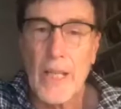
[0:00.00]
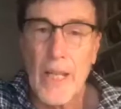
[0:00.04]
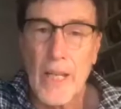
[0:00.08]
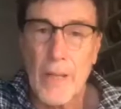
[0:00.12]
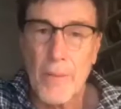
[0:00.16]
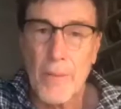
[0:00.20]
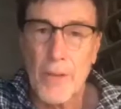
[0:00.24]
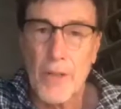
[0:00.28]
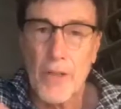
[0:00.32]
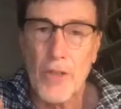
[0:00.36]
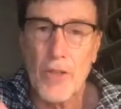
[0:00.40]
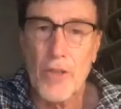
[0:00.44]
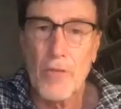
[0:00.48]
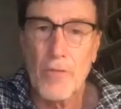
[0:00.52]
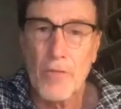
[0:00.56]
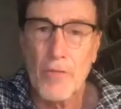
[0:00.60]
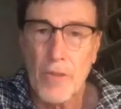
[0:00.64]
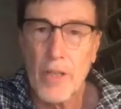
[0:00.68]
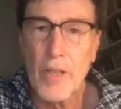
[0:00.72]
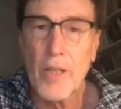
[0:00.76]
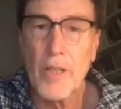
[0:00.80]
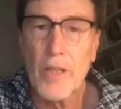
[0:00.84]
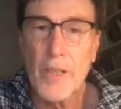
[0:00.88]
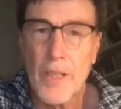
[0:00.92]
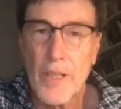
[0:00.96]
image of
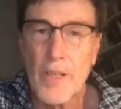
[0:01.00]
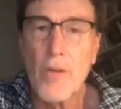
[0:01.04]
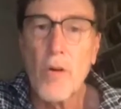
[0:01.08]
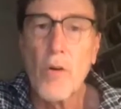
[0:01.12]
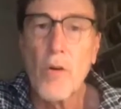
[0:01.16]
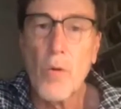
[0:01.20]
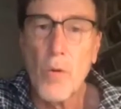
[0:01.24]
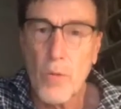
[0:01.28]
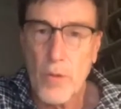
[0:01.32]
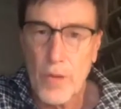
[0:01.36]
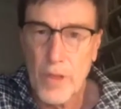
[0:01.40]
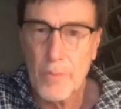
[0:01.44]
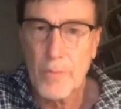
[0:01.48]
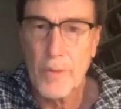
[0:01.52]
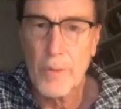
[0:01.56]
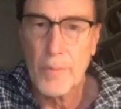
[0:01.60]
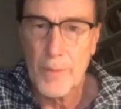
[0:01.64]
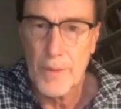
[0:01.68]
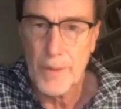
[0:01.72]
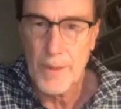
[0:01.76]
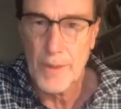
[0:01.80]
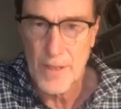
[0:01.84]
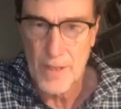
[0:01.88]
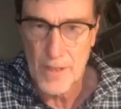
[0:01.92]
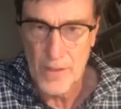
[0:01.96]
God in all human
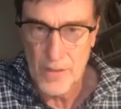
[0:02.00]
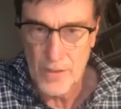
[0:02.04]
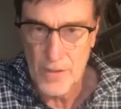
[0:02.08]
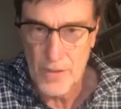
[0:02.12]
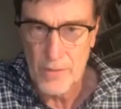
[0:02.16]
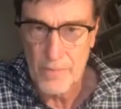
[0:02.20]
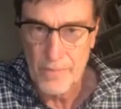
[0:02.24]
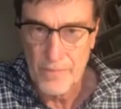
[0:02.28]
beings.